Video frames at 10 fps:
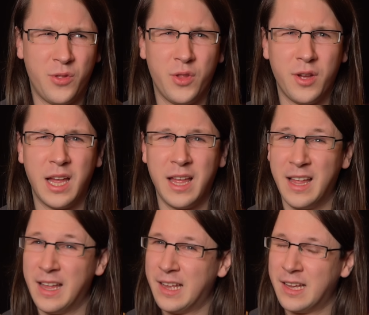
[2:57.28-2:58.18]
no
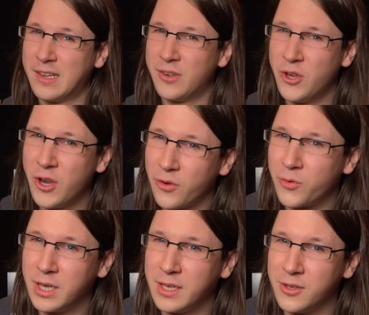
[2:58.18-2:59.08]
not
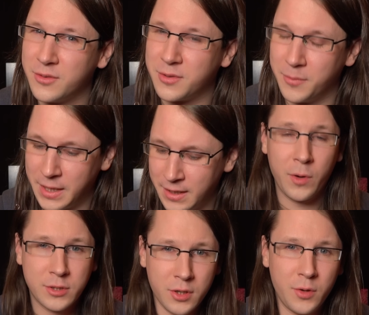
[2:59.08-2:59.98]
really good for me.
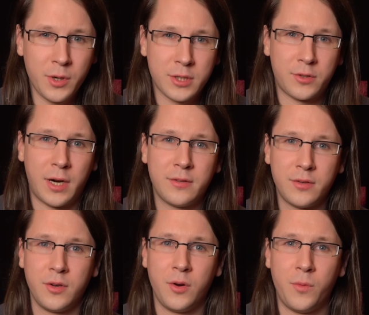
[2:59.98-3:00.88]
What Sonarworks tried to do